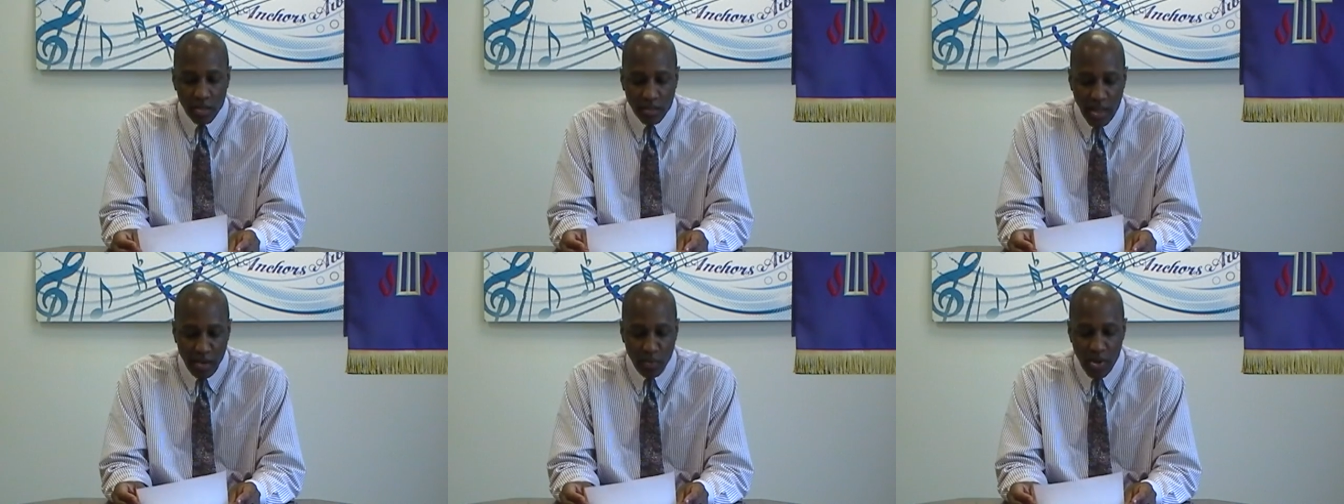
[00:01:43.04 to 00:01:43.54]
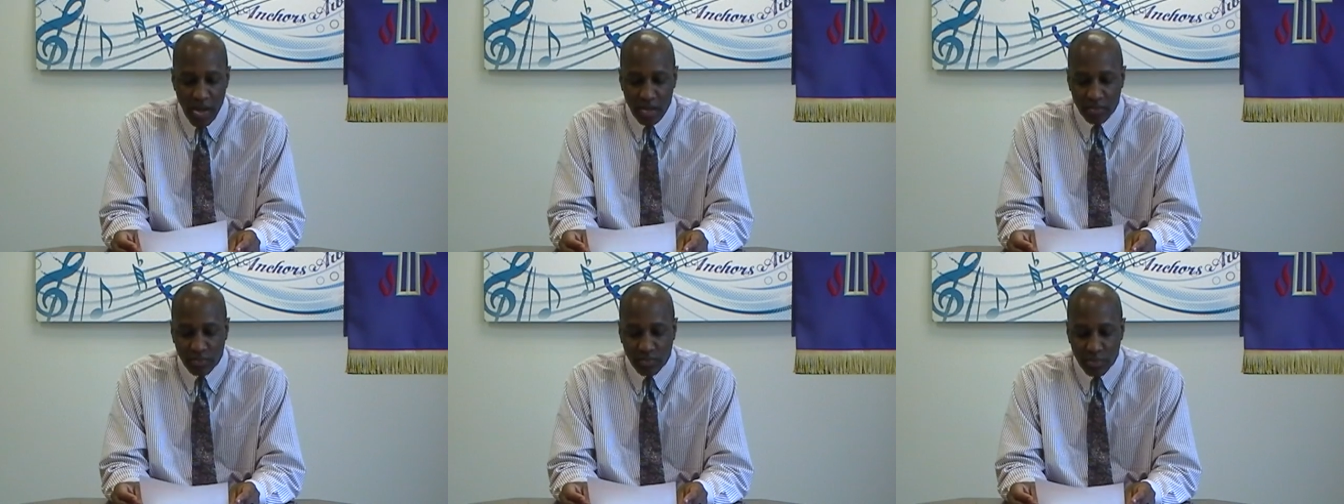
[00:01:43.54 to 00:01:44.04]

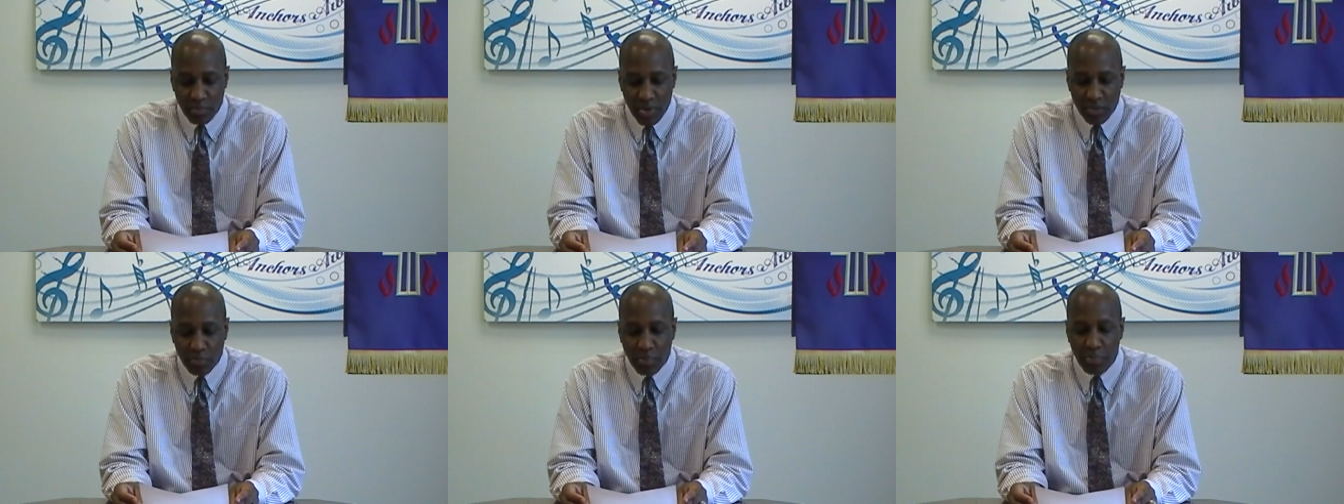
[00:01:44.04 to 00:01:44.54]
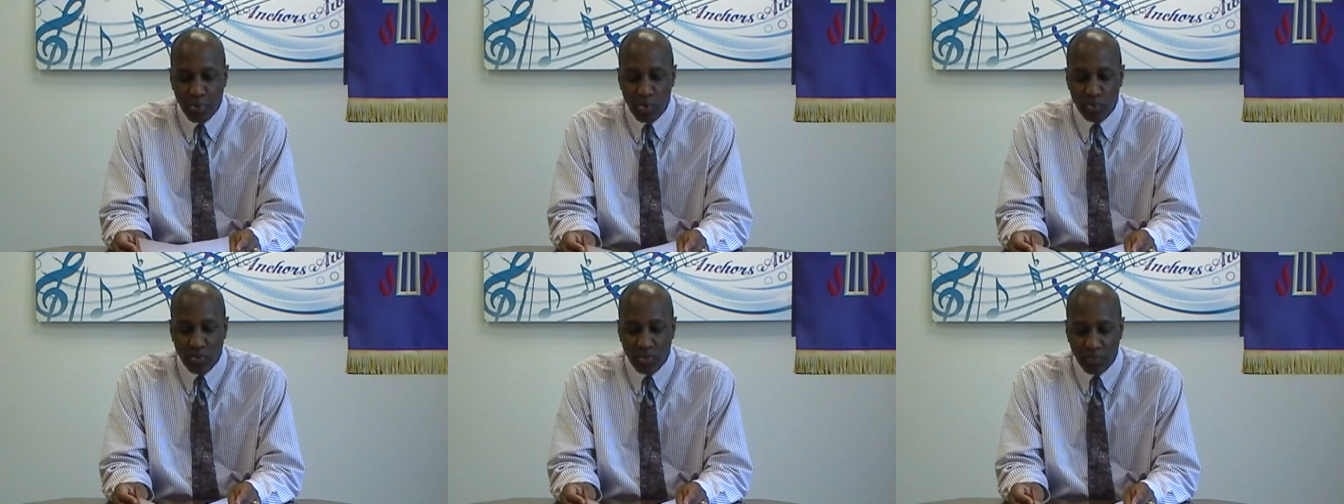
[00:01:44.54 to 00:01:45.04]
Likewise, the budget
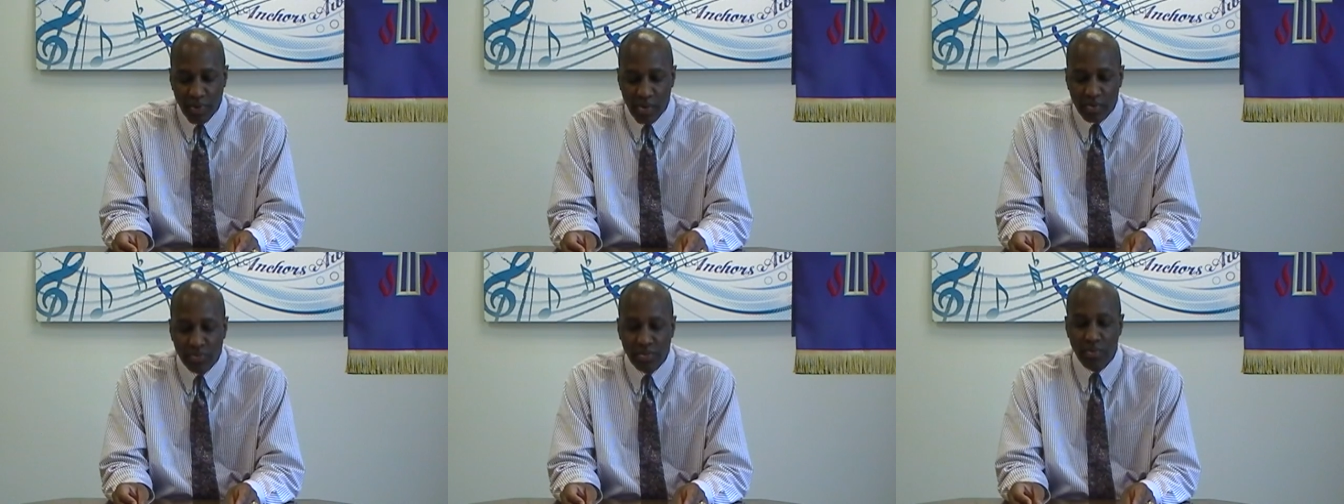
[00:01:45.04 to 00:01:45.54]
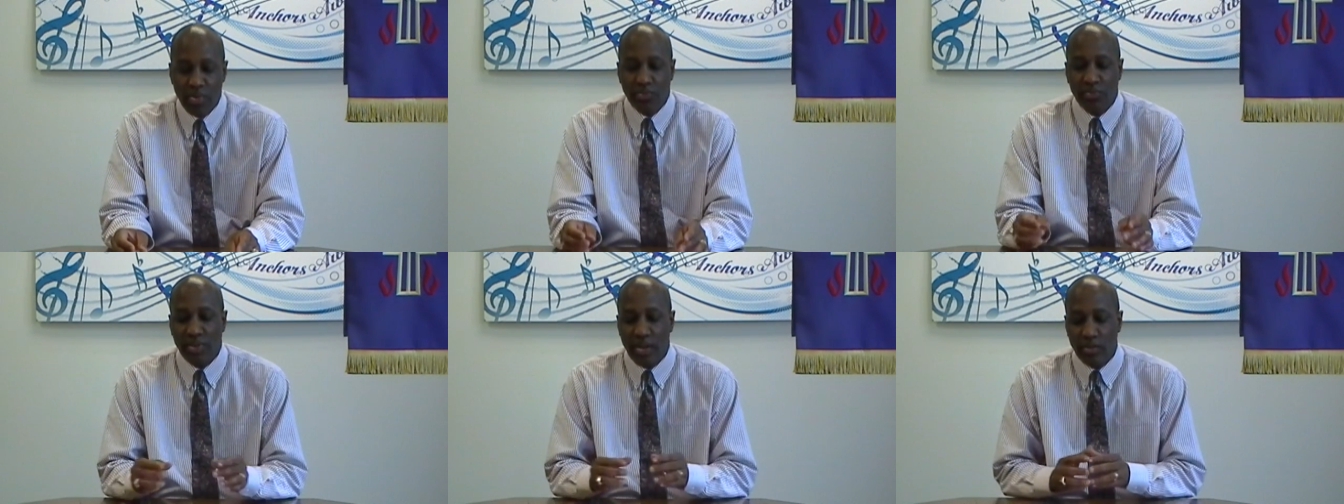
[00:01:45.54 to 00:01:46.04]
proposes very
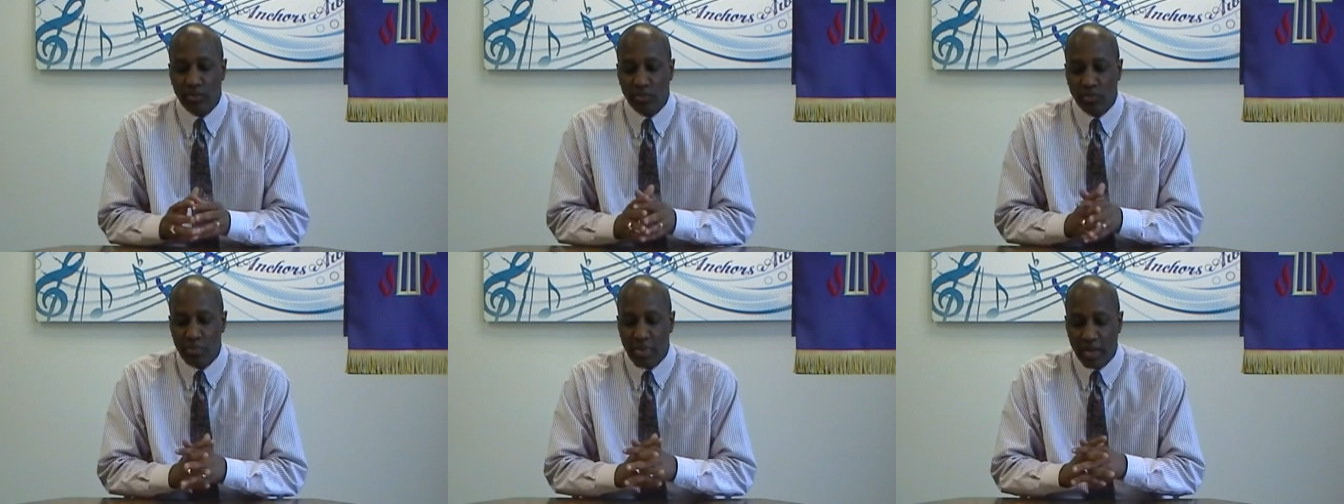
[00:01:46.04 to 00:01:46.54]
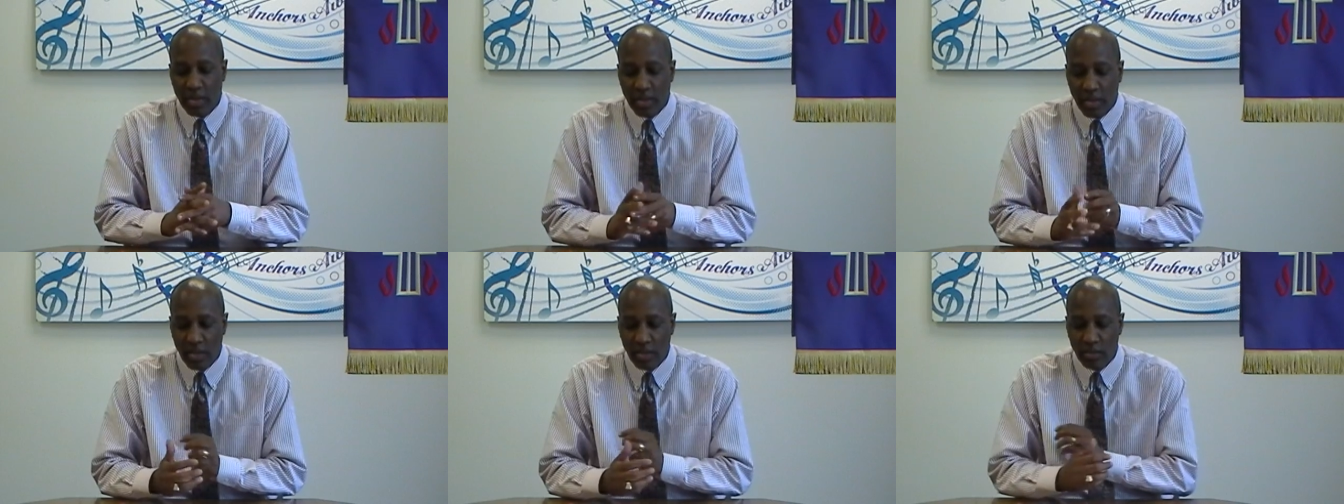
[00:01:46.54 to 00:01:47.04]
serious changes to
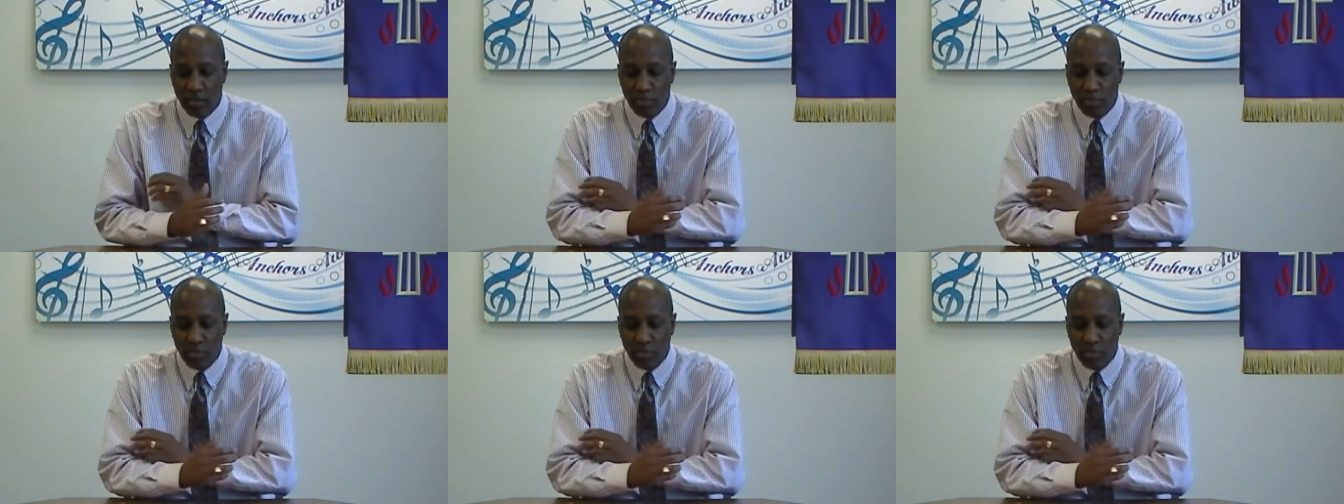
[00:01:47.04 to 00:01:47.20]
Medicaid,